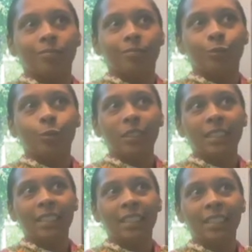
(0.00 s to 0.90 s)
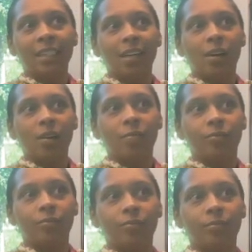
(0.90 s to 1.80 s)
routine of
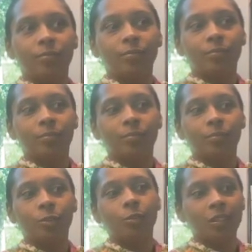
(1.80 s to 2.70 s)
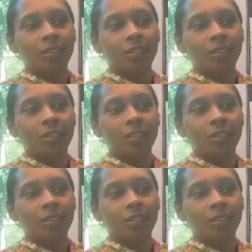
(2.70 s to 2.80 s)
doing